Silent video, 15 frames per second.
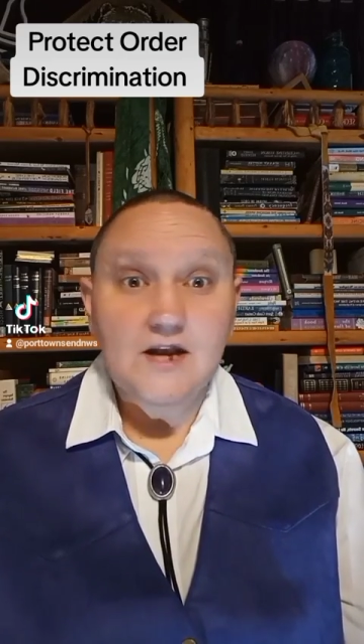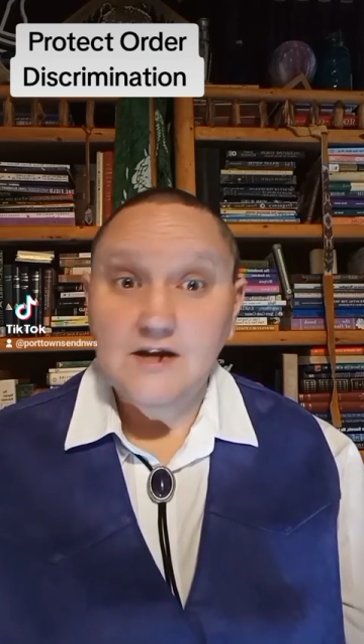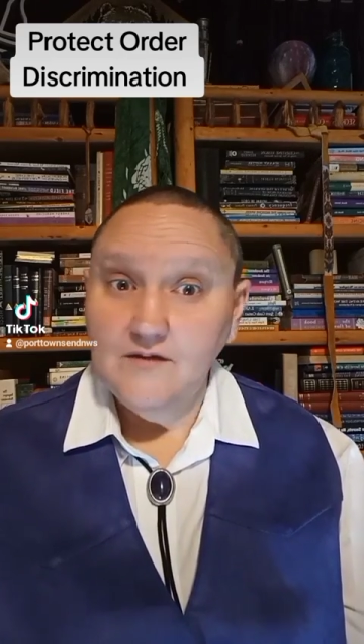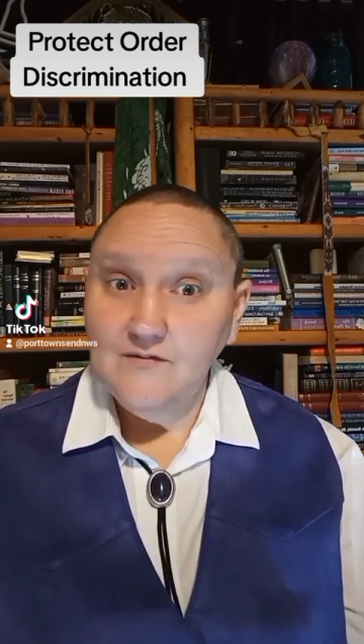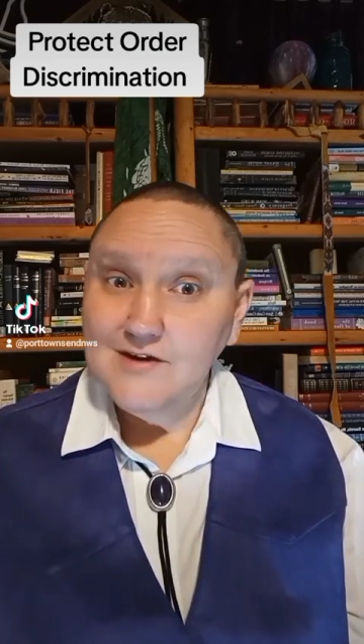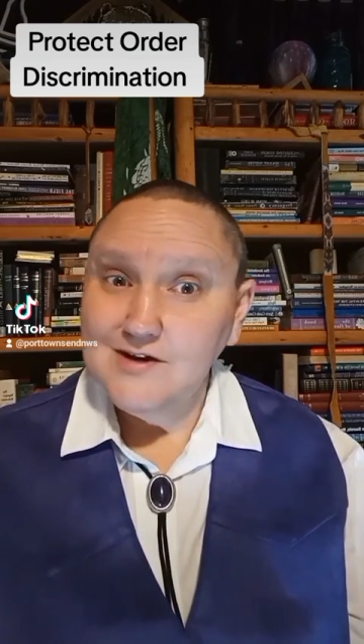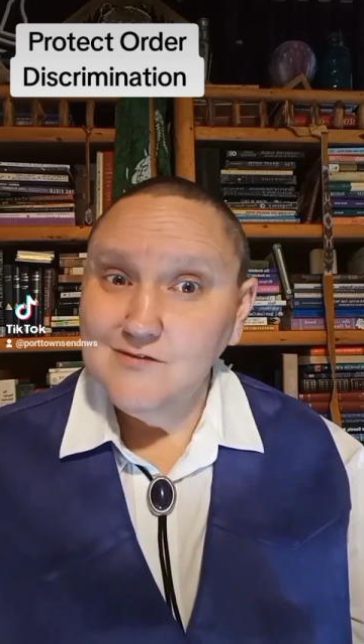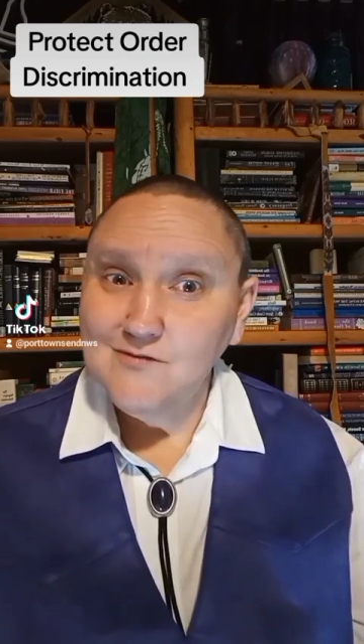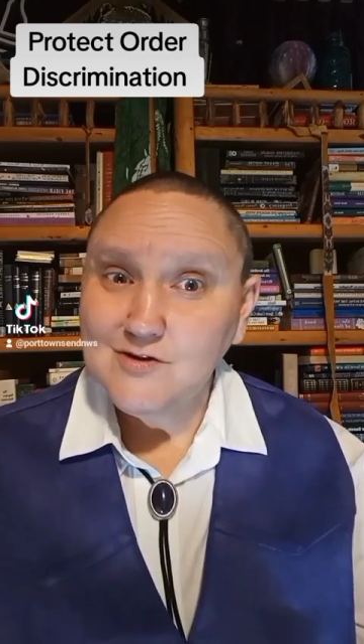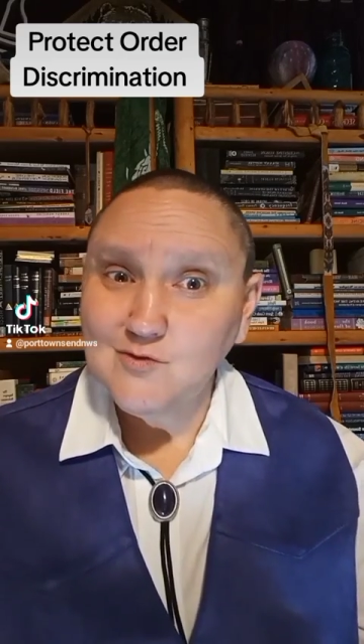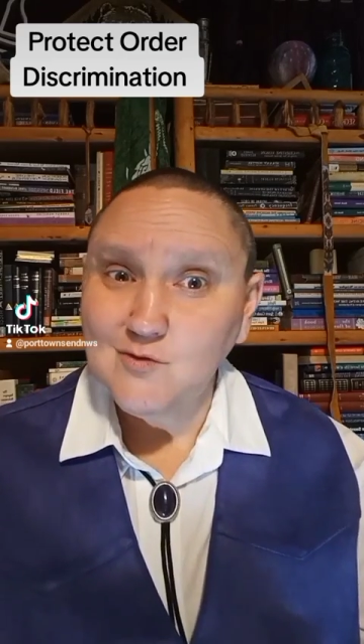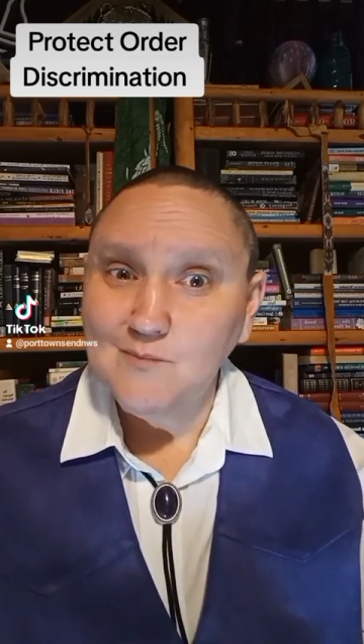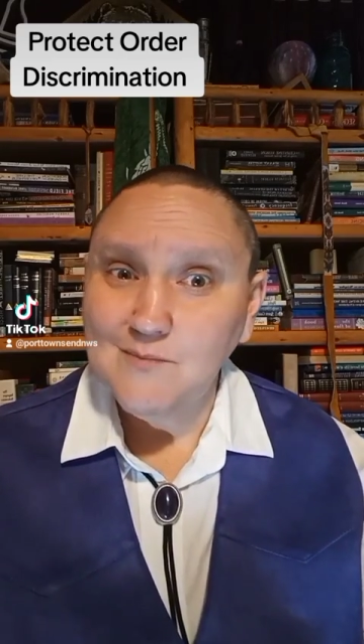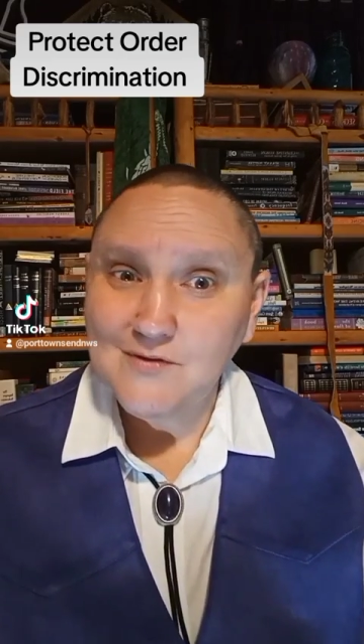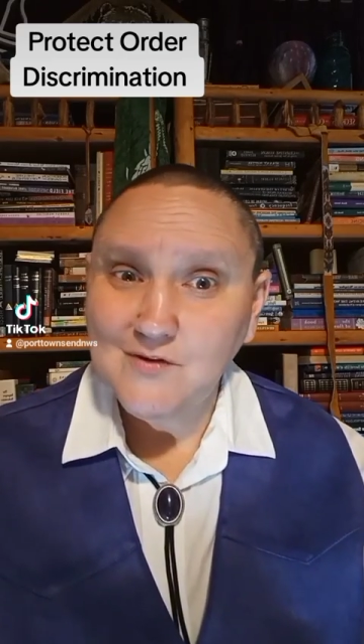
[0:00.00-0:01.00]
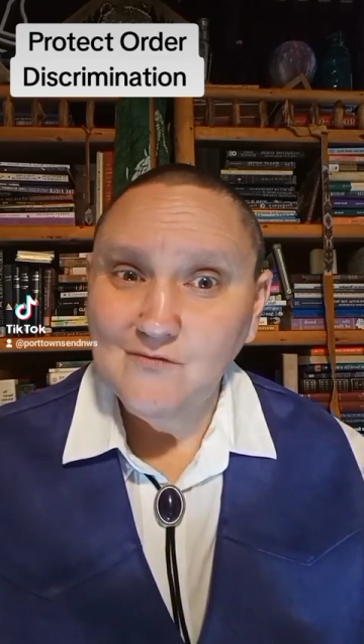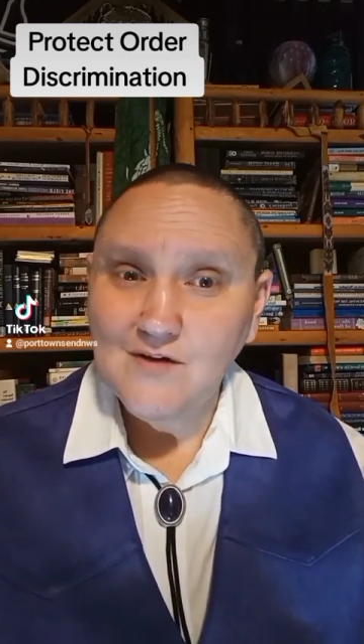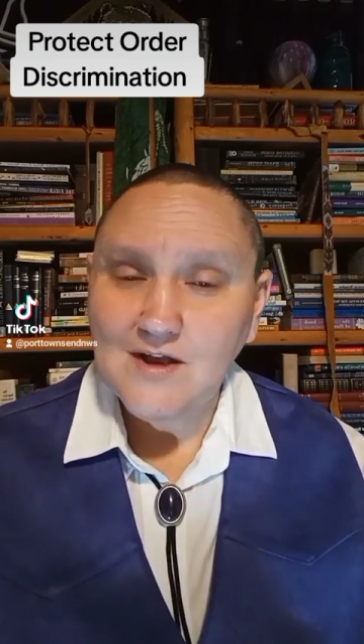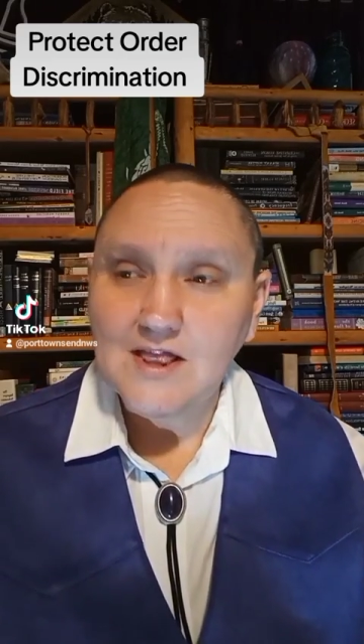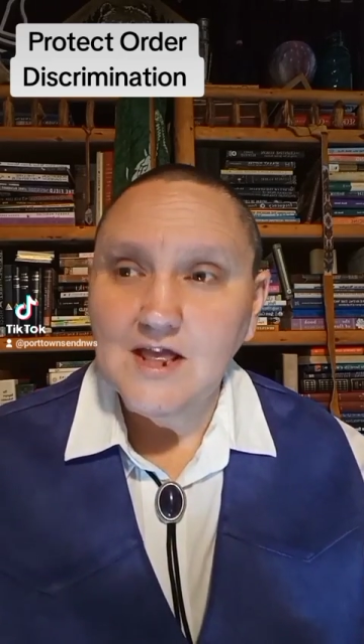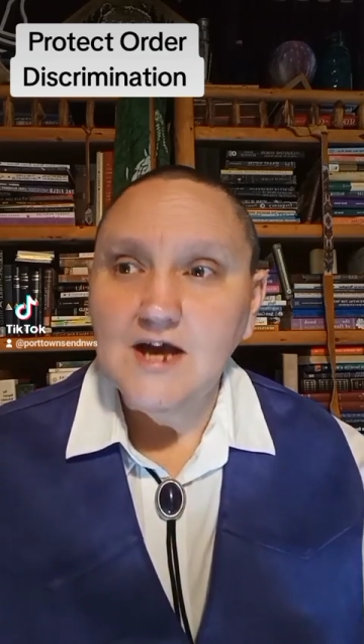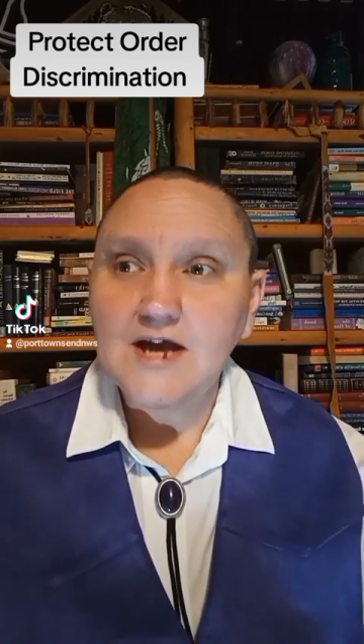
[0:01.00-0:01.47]
not the individual, but the
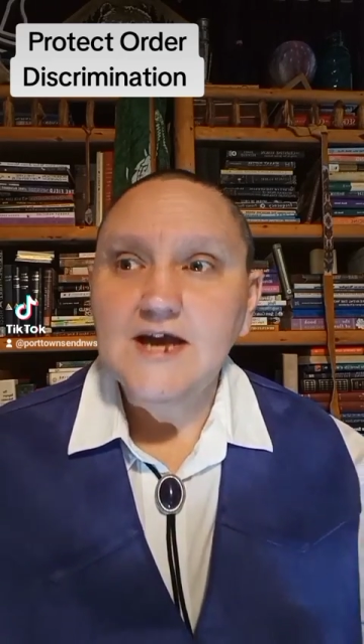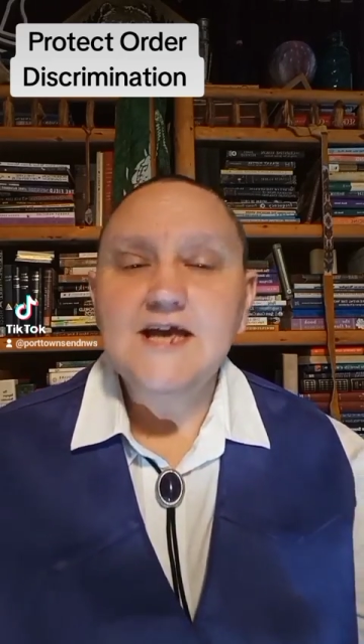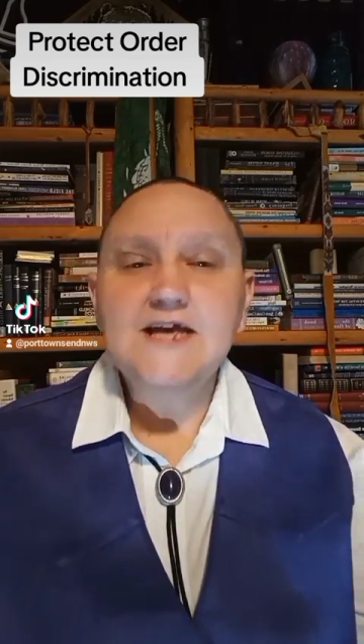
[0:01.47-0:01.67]
fella,